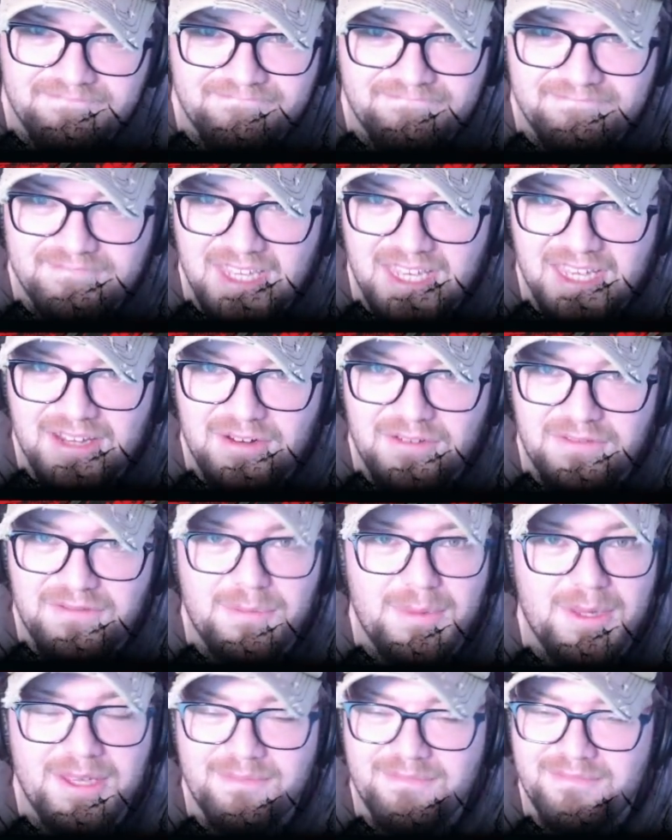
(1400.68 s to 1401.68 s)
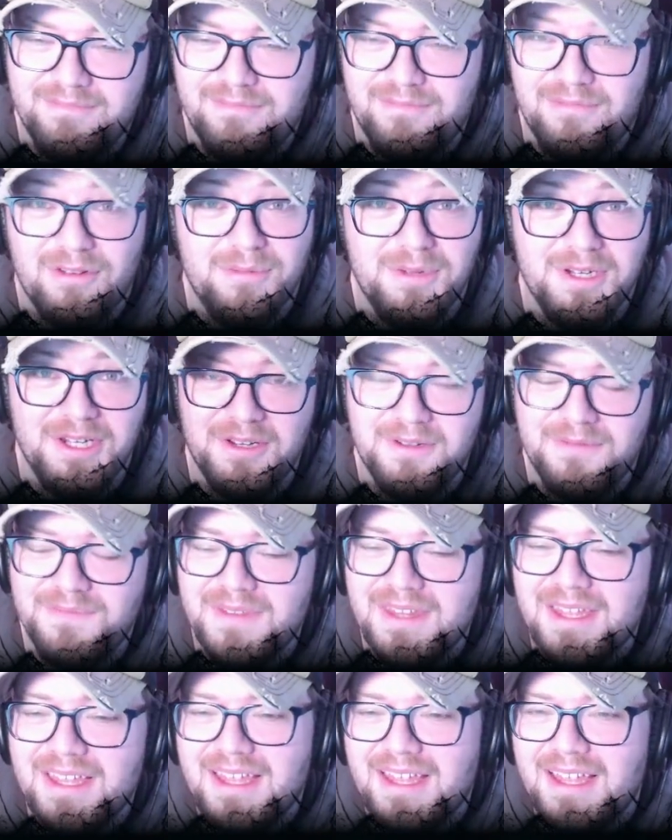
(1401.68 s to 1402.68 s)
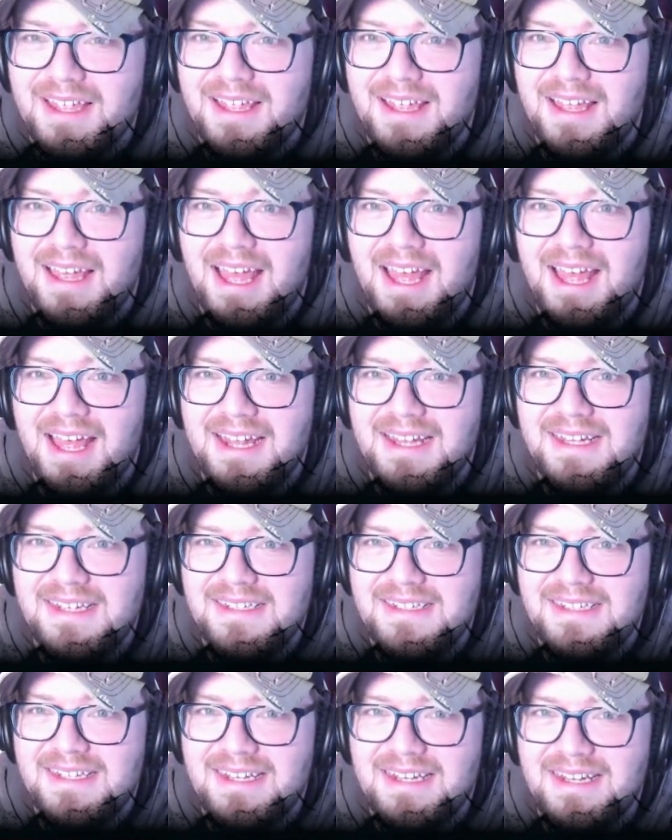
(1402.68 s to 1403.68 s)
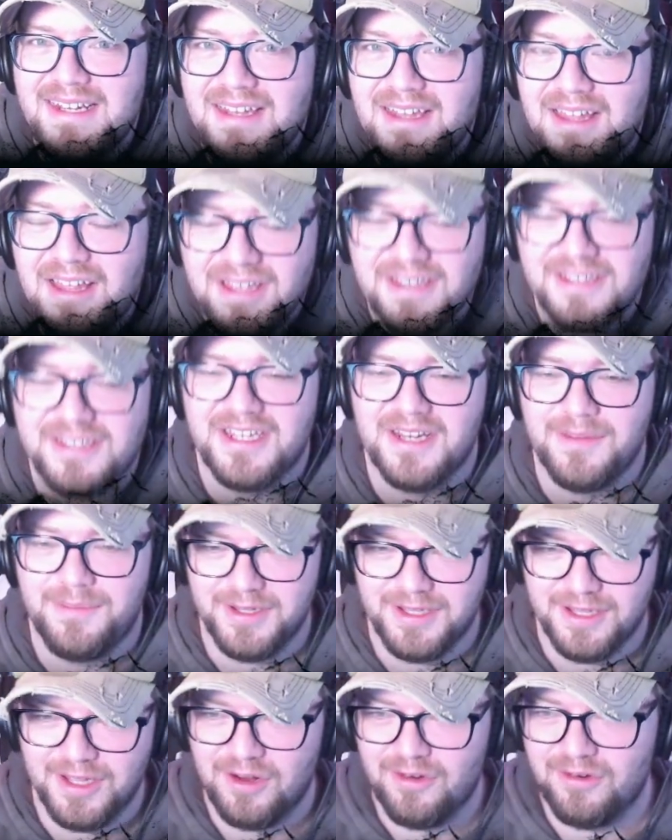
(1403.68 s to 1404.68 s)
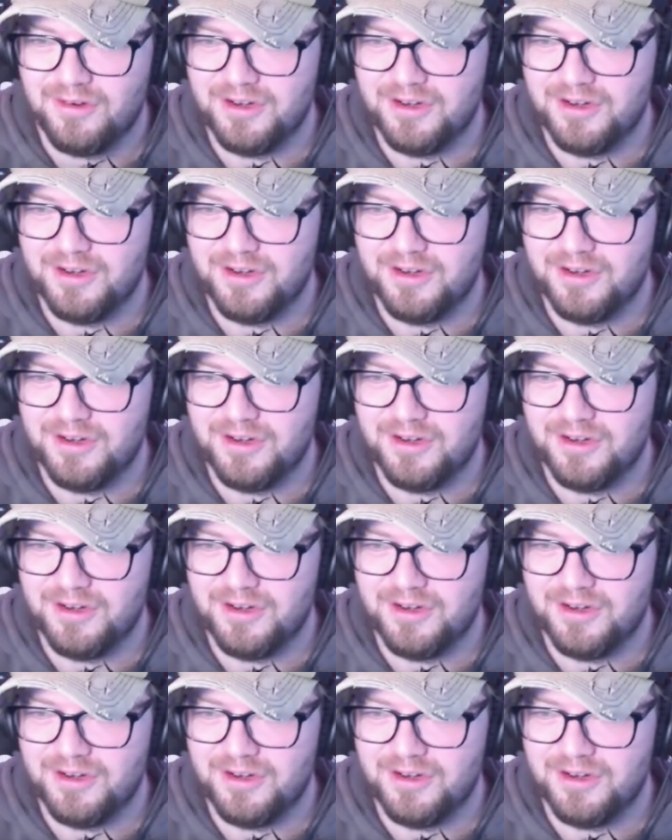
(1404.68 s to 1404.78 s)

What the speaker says: for me. Probably not. And last up in the horror